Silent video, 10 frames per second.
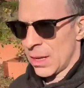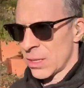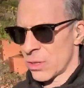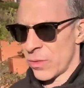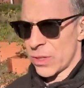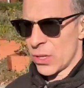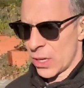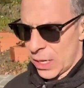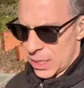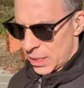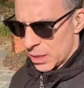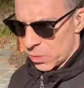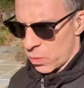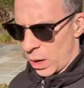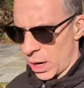So if it's the United States,
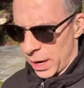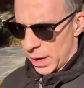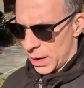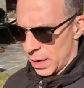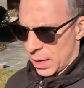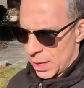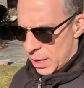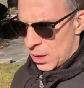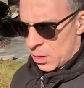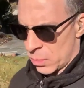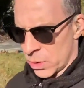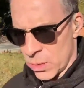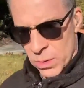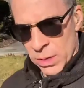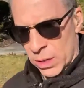why would they
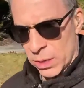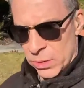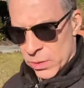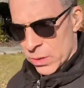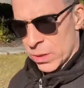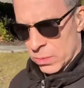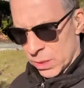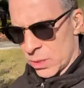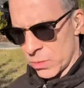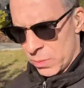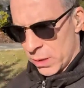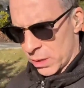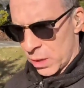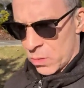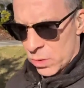want to kill the horses? Well, this would be that
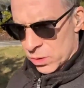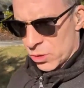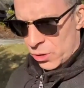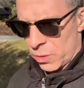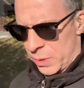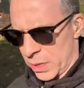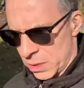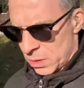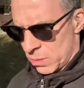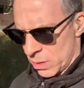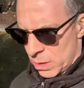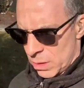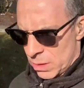they want Germany to win.